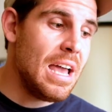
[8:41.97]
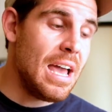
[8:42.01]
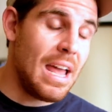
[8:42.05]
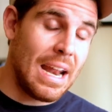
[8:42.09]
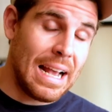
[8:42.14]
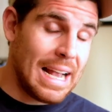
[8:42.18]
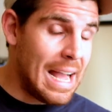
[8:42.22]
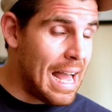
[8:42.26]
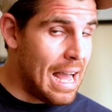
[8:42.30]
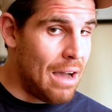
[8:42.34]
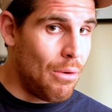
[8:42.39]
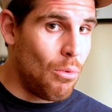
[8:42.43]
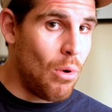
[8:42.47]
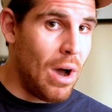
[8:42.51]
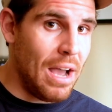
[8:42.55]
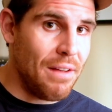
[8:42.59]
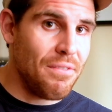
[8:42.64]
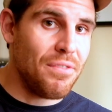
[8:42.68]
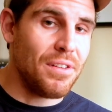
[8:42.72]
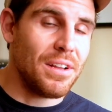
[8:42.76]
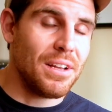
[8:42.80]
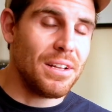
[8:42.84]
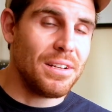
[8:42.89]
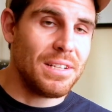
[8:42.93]
And I can't
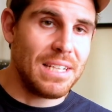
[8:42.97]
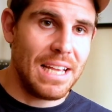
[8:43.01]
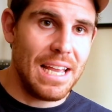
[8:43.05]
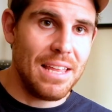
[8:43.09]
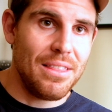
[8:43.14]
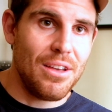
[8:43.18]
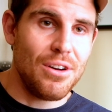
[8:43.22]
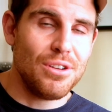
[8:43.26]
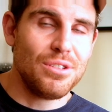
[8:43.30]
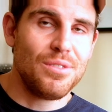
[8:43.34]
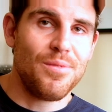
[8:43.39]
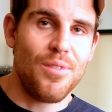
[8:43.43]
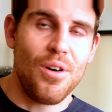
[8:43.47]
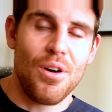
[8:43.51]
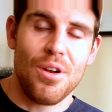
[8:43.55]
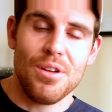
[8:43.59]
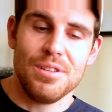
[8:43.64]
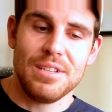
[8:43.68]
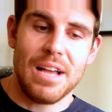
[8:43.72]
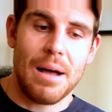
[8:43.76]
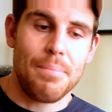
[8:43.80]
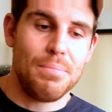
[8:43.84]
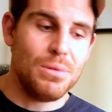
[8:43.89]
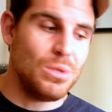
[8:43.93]
wait for to get those
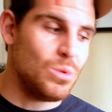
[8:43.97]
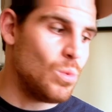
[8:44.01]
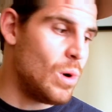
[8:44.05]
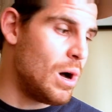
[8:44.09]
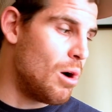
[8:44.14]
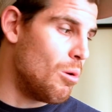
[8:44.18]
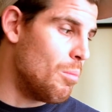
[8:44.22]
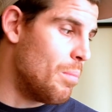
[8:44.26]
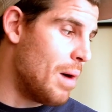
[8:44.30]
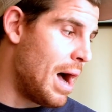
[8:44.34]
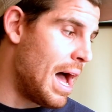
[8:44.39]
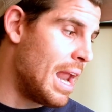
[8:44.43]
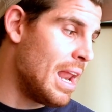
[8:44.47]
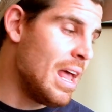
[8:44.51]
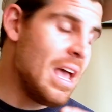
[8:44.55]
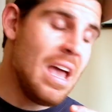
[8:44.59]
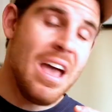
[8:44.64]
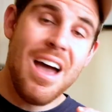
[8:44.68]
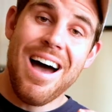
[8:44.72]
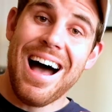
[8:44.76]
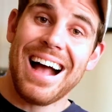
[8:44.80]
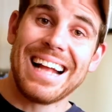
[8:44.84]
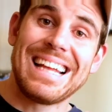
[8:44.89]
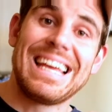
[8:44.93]
photos up as well. But
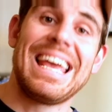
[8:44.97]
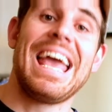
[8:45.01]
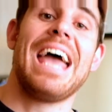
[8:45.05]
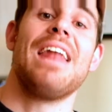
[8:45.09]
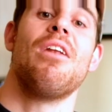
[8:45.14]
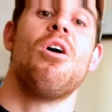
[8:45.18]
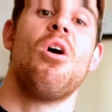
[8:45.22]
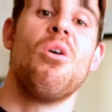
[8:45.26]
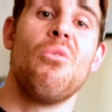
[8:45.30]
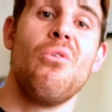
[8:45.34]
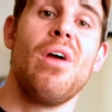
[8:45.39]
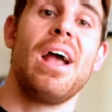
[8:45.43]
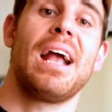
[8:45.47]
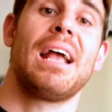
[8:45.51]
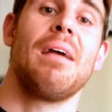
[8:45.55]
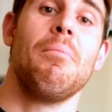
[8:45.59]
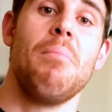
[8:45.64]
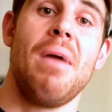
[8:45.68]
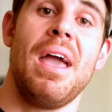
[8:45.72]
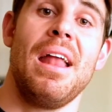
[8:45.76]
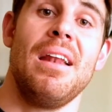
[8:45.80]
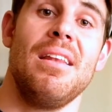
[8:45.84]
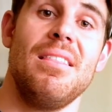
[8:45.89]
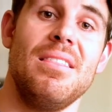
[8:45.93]
I cannot
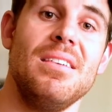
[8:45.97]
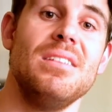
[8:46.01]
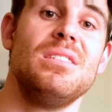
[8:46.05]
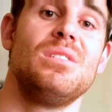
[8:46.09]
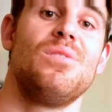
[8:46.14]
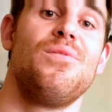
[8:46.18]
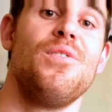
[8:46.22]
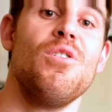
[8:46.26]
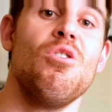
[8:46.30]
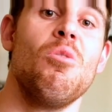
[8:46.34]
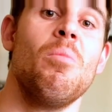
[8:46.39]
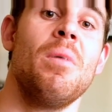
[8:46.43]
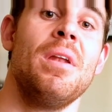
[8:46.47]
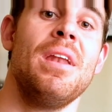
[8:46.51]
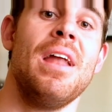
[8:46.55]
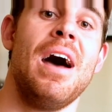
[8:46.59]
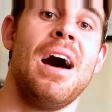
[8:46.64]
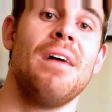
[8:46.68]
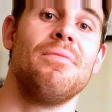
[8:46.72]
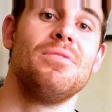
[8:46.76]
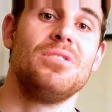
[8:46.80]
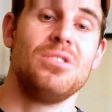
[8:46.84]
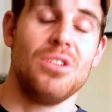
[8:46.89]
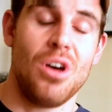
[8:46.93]
recommend this film
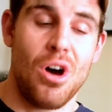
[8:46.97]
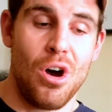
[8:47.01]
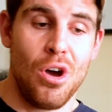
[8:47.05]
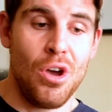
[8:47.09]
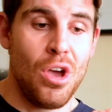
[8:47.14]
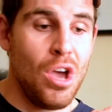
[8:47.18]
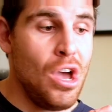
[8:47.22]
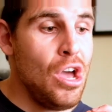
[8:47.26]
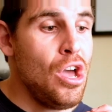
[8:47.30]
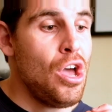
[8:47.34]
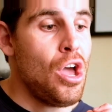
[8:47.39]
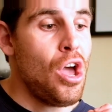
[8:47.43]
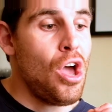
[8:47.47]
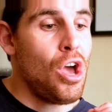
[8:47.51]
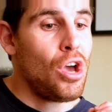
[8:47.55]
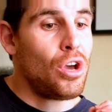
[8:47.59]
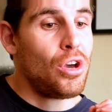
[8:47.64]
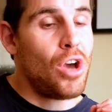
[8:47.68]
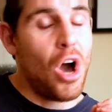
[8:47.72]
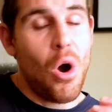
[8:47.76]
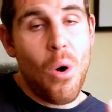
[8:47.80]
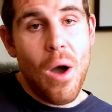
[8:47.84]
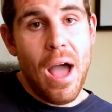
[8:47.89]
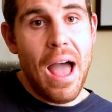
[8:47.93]
enough. So
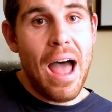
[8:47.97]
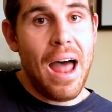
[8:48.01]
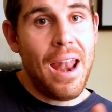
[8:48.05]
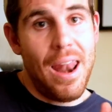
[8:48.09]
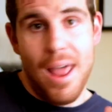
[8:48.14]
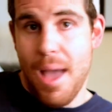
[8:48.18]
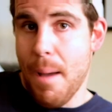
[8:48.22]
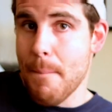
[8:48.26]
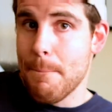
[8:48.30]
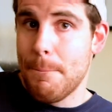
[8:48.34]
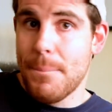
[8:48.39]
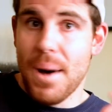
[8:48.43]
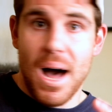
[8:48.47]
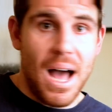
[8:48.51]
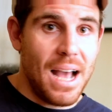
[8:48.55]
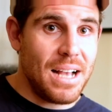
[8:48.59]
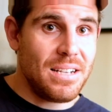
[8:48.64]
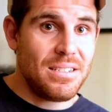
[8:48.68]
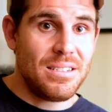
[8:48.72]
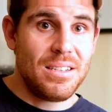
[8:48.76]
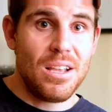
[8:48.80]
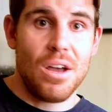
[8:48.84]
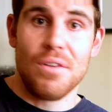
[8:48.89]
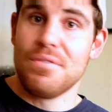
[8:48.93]
go out, buy
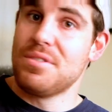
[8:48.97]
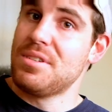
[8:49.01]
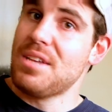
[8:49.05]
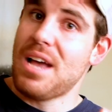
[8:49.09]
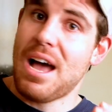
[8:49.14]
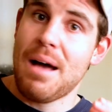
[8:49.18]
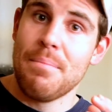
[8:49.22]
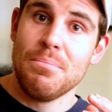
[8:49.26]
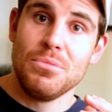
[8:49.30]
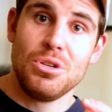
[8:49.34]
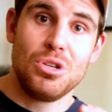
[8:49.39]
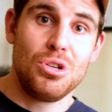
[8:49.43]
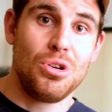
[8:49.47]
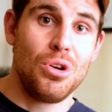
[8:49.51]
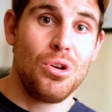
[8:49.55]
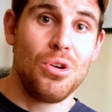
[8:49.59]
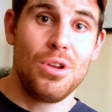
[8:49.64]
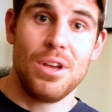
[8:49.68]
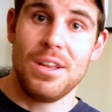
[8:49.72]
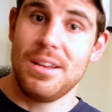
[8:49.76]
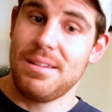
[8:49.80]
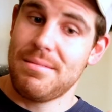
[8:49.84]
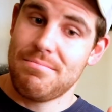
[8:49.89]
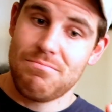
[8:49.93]
yourself some,
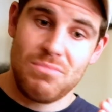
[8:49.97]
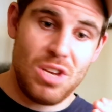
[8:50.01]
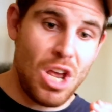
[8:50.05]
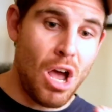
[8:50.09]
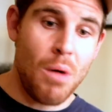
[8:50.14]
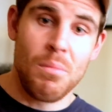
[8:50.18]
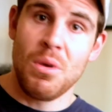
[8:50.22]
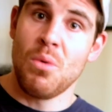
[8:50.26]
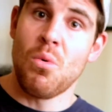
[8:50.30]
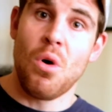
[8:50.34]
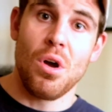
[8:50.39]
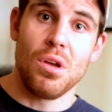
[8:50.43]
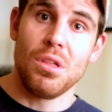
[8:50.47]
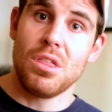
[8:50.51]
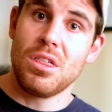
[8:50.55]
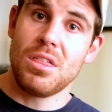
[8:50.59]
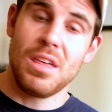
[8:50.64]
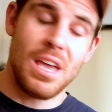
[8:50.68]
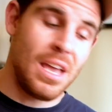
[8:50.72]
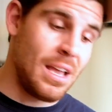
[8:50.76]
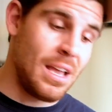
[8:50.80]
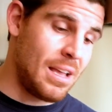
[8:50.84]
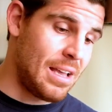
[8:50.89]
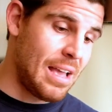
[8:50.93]
shoot it, tell me what you
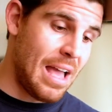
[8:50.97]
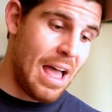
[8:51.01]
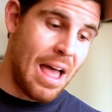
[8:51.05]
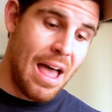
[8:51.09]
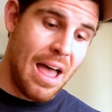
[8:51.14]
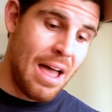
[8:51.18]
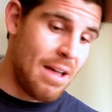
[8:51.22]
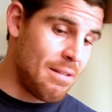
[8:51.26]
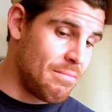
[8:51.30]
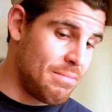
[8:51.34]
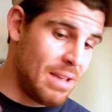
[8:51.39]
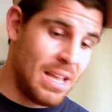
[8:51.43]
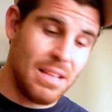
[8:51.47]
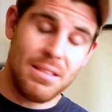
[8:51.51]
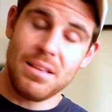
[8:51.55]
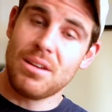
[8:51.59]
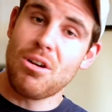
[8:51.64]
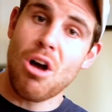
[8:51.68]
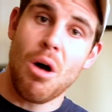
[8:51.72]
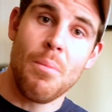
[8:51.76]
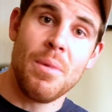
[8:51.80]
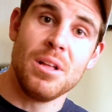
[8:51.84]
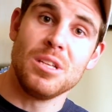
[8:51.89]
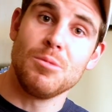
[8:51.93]
think. Uh, hit the
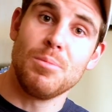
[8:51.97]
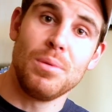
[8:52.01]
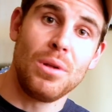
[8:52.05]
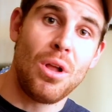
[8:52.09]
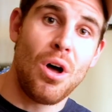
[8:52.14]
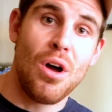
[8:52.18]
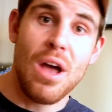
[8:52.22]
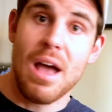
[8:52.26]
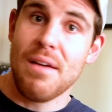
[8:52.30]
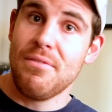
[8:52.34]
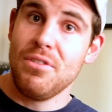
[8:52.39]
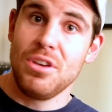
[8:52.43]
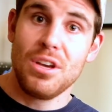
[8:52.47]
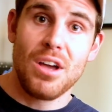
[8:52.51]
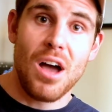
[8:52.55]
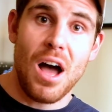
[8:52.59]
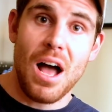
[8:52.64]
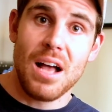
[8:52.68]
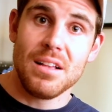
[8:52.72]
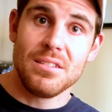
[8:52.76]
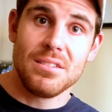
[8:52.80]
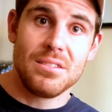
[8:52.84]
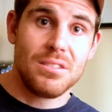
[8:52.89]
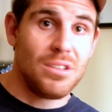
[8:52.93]
comments below. Have you
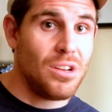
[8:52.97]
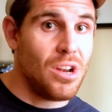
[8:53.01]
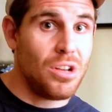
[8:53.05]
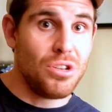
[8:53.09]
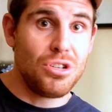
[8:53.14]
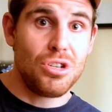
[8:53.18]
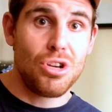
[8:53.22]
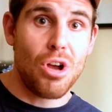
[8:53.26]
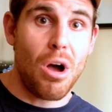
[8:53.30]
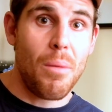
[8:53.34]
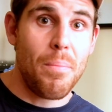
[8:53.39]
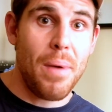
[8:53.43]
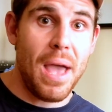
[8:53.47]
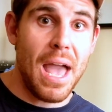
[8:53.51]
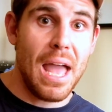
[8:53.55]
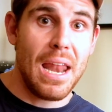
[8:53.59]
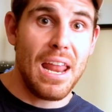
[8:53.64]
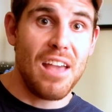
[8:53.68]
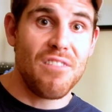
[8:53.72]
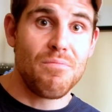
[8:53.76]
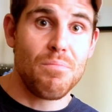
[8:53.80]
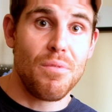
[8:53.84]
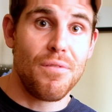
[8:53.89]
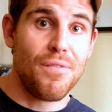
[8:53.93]
guys, you know, shot Pan
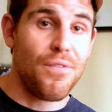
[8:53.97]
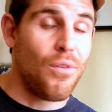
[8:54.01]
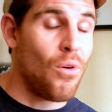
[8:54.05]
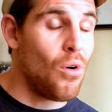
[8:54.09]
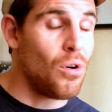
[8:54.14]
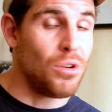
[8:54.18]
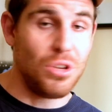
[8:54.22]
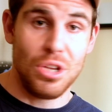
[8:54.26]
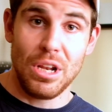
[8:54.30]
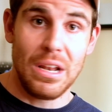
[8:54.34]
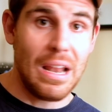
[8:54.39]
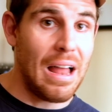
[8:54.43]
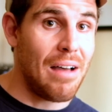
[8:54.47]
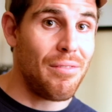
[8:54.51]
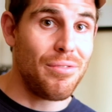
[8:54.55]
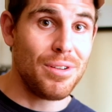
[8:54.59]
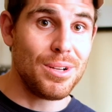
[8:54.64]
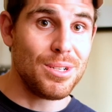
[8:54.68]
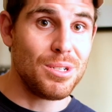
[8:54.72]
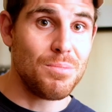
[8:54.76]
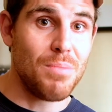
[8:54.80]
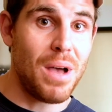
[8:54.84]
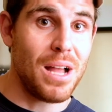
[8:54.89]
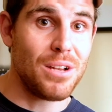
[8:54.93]
F before? Do you love it
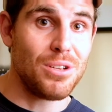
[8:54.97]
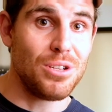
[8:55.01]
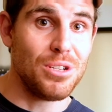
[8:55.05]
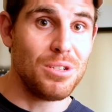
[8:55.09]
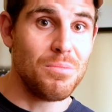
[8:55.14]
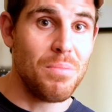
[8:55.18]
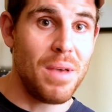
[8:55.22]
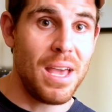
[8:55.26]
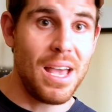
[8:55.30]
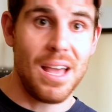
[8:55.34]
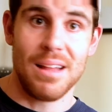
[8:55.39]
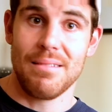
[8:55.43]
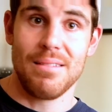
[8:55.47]
as much as me?